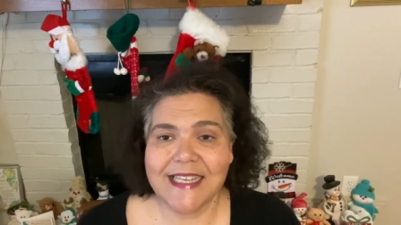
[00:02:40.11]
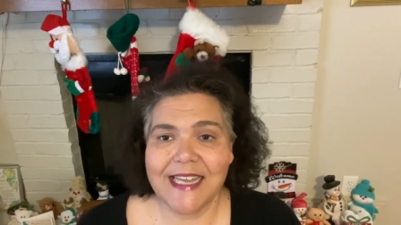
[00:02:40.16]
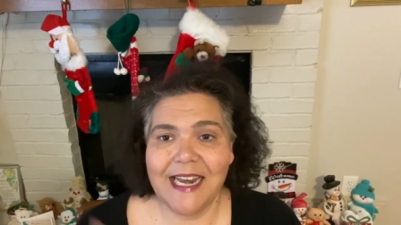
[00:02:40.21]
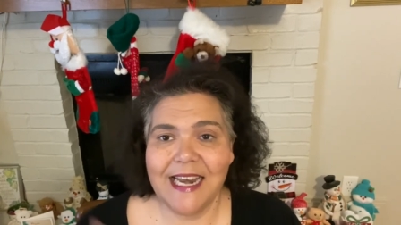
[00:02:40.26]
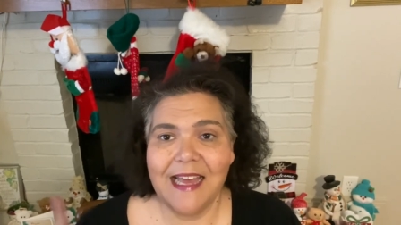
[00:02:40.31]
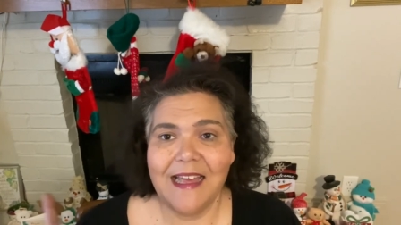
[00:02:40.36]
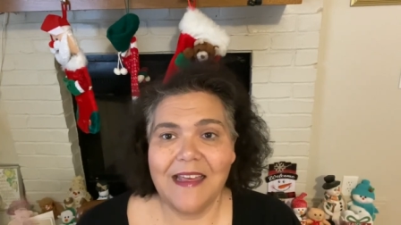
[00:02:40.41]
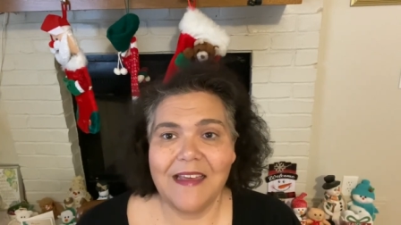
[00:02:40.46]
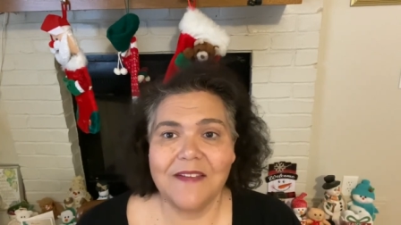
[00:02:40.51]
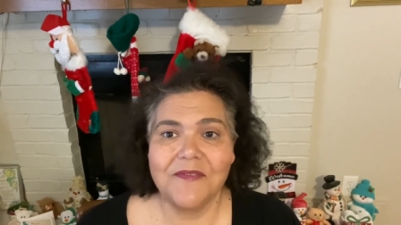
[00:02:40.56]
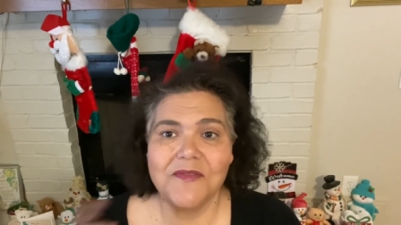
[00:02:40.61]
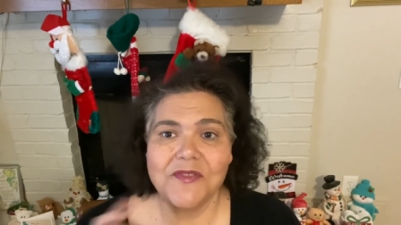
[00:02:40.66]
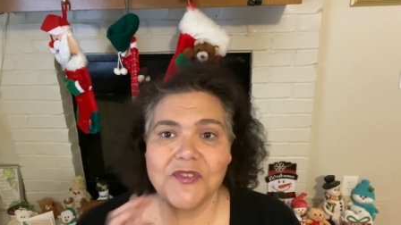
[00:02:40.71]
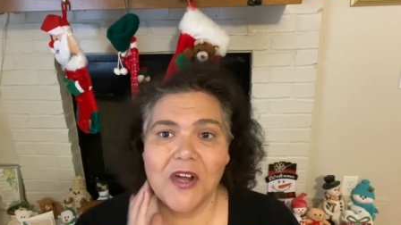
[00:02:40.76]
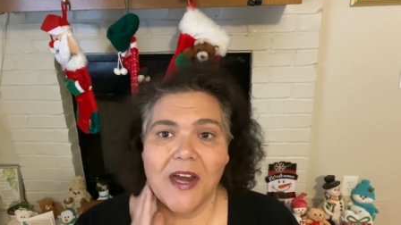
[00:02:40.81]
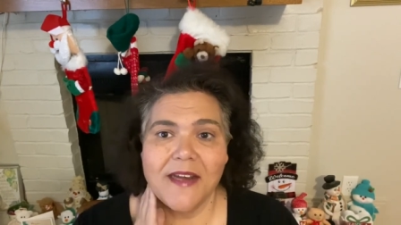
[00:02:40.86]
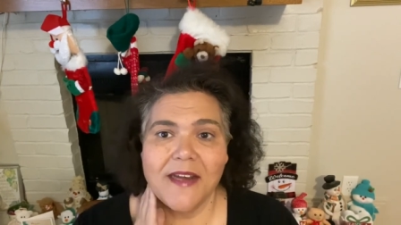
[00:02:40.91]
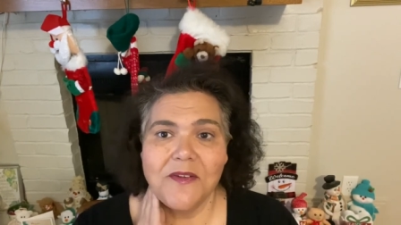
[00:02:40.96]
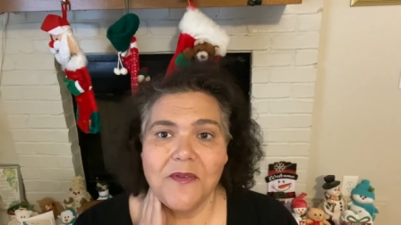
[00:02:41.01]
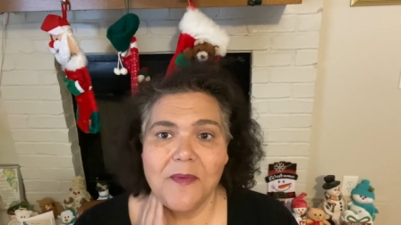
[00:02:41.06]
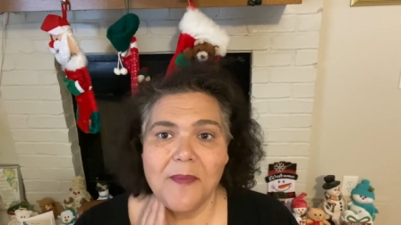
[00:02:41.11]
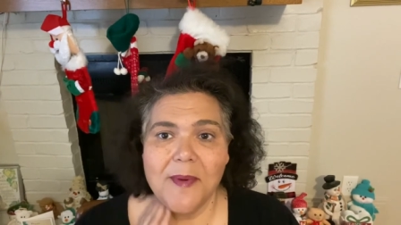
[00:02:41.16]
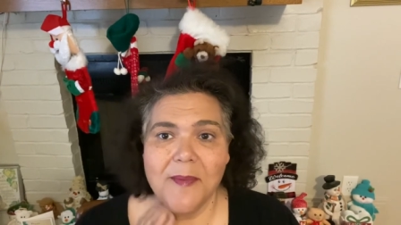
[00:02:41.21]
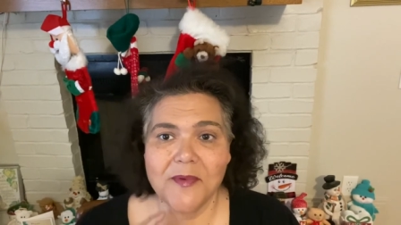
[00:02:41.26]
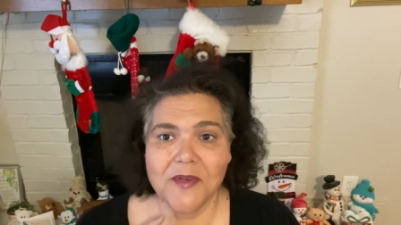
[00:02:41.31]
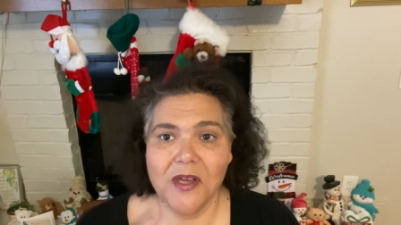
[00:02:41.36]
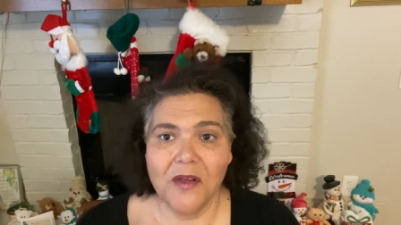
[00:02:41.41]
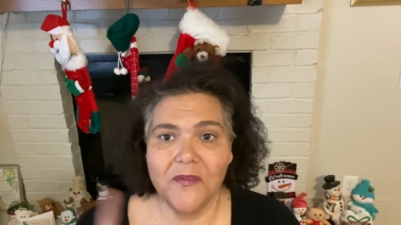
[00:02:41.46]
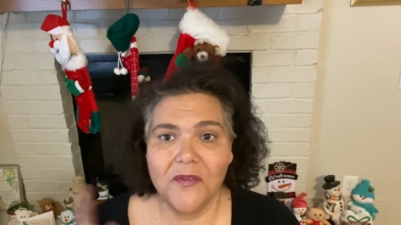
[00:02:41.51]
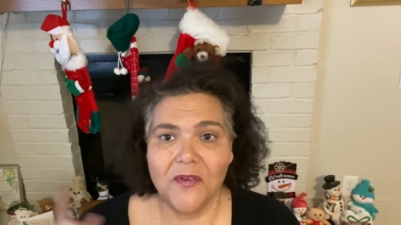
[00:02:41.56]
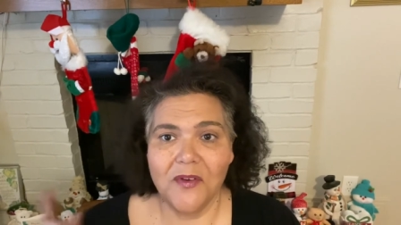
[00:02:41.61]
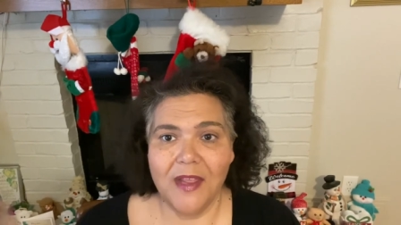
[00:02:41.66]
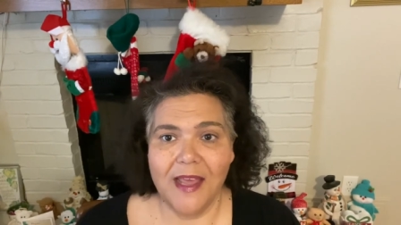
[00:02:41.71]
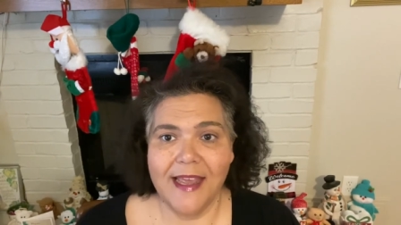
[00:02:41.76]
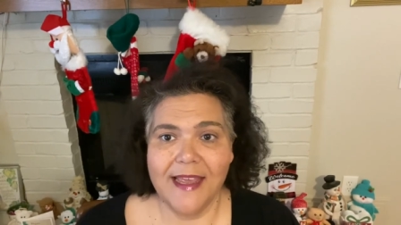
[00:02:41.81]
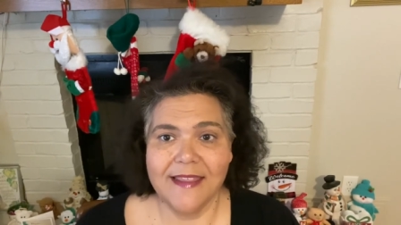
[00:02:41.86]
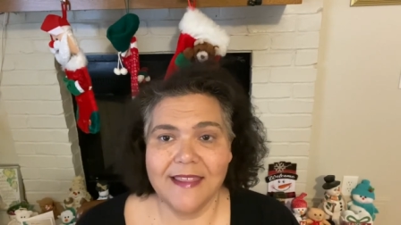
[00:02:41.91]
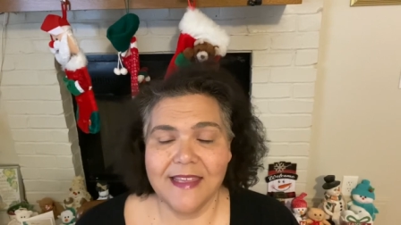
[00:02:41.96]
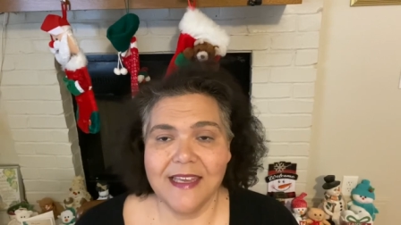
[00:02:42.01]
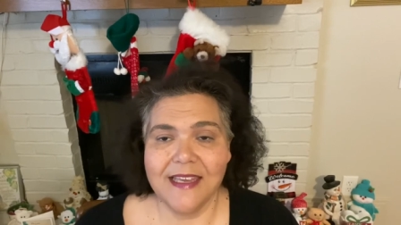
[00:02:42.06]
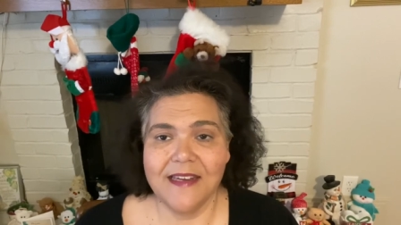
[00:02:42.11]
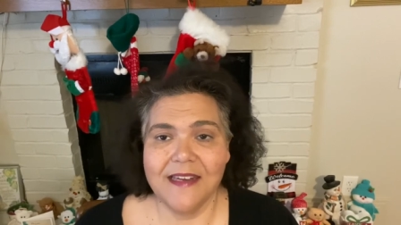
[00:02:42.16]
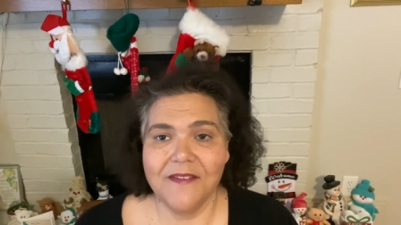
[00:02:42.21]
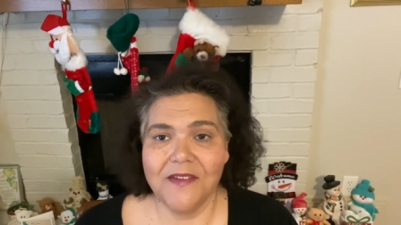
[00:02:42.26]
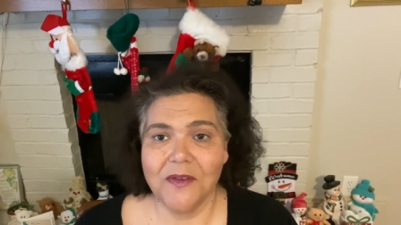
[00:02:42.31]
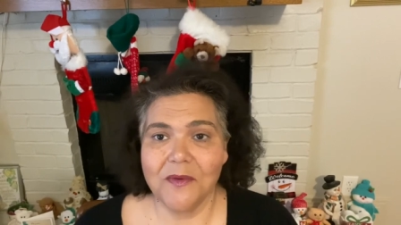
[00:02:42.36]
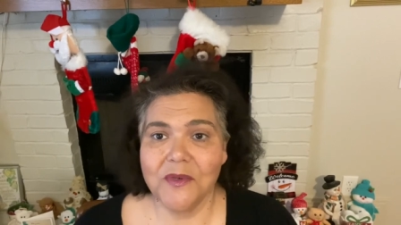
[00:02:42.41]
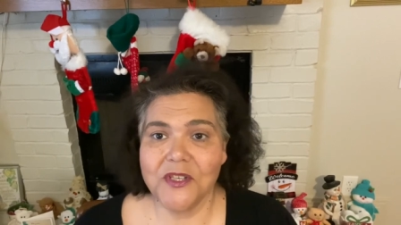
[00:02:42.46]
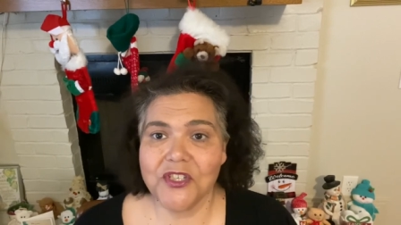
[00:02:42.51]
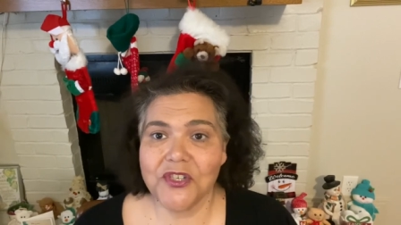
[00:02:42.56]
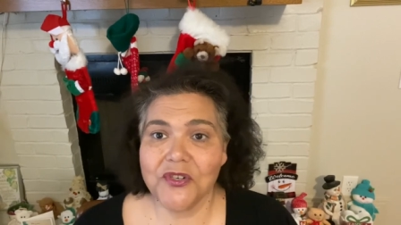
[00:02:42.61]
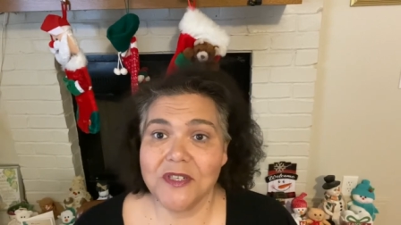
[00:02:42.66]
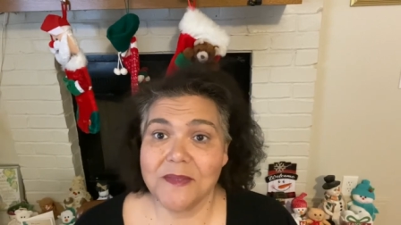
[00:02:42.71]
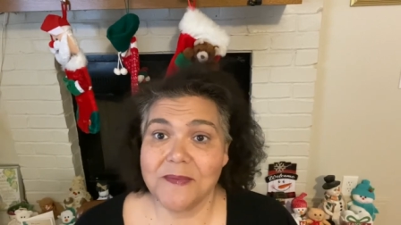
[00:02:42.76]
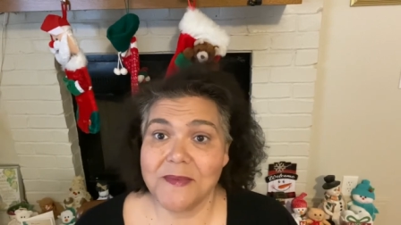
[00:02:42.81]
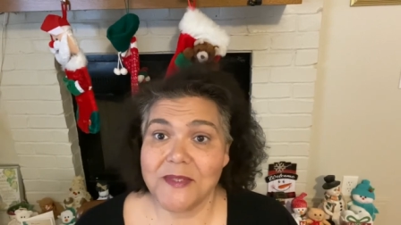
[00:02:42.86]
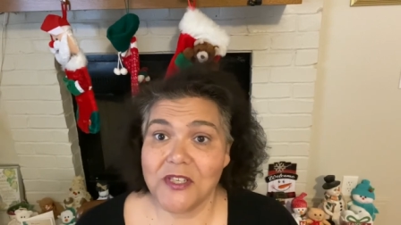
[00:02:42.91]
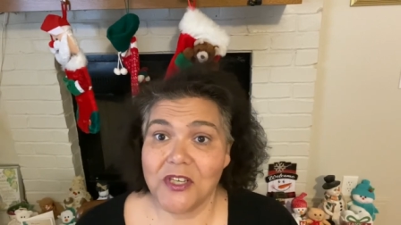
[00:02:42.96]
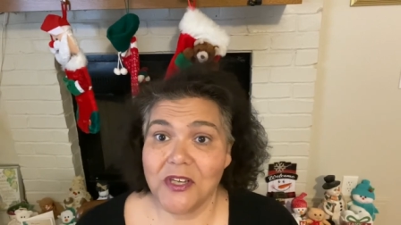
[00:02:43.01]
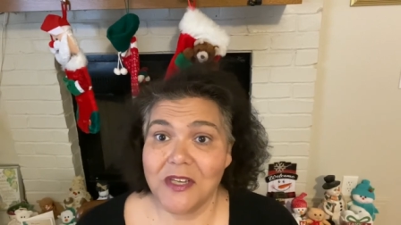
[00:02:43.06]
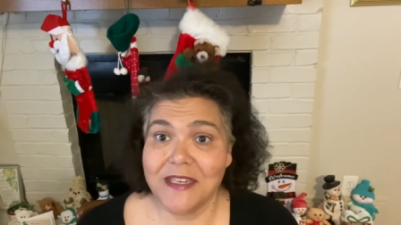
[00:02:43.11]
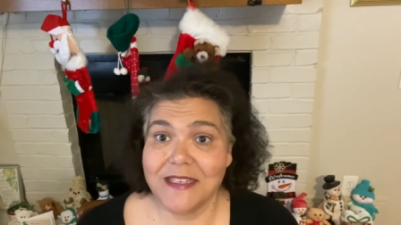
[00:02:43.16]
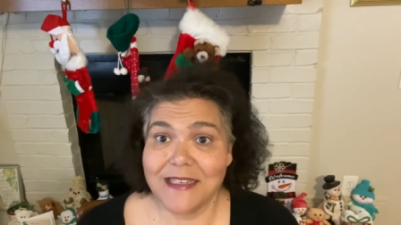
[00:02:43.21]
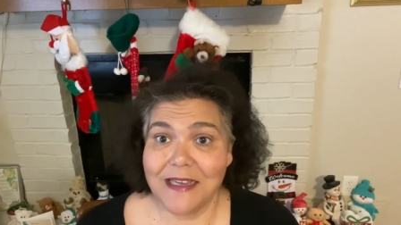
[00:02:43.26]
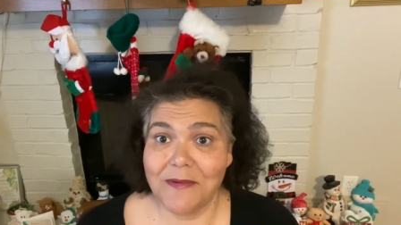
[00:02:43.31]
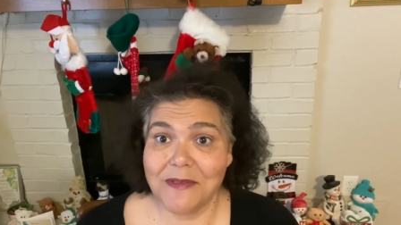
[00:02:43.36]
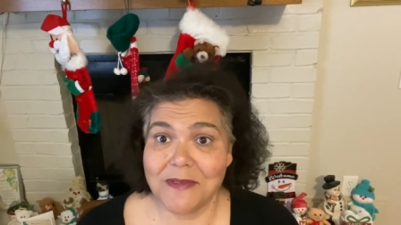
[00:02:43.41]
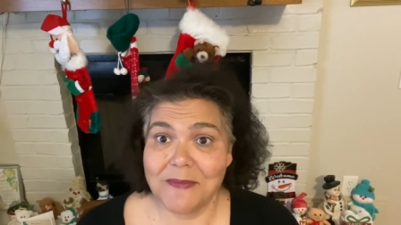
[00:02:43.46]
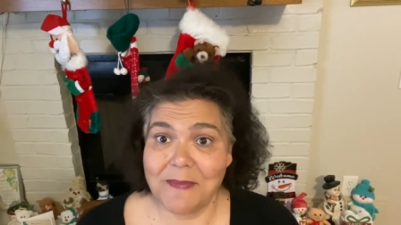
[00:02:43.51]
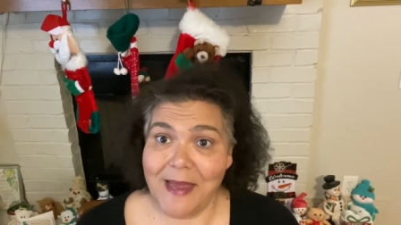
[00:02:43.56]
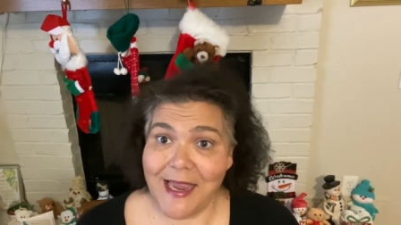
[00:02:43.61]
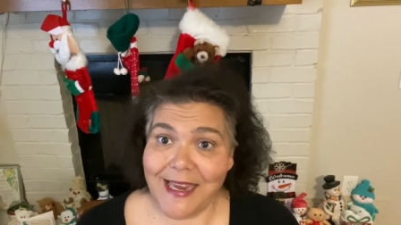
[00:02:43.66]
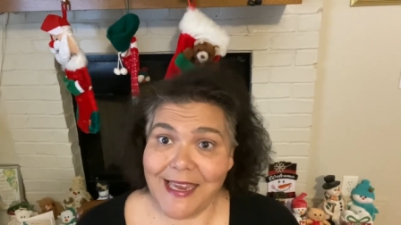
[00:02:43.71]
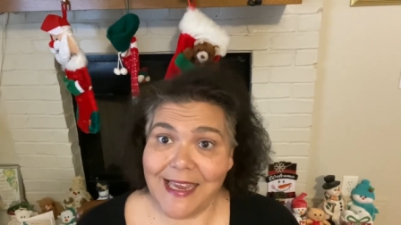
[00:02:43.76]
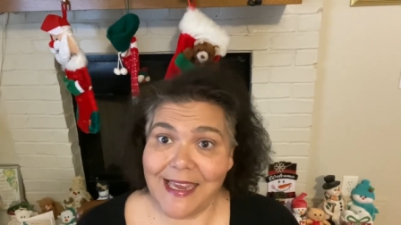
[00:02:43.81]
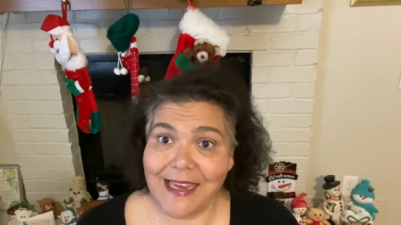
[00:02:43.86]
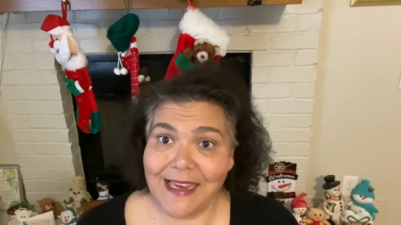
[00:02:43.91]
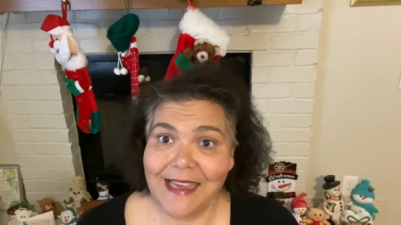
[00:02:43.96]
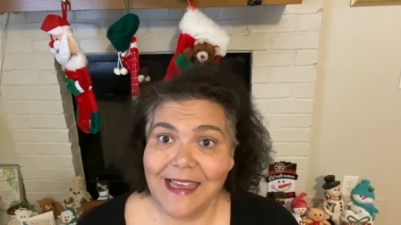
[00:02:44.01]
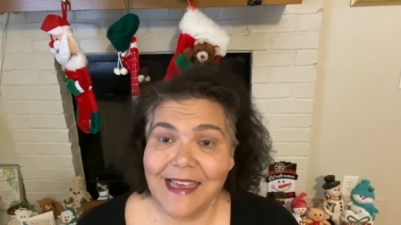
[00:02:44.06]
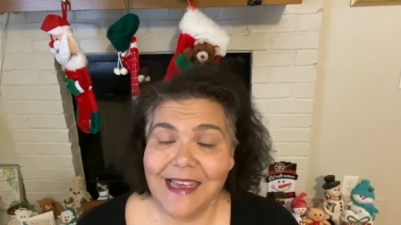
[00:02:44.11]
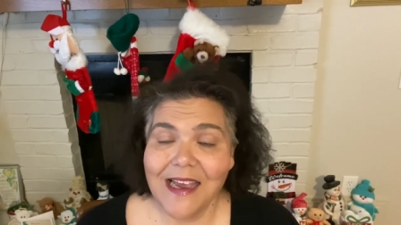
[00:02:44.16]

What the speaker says: and I tried to remember to overlay at the end of it which Christmas cookies I was making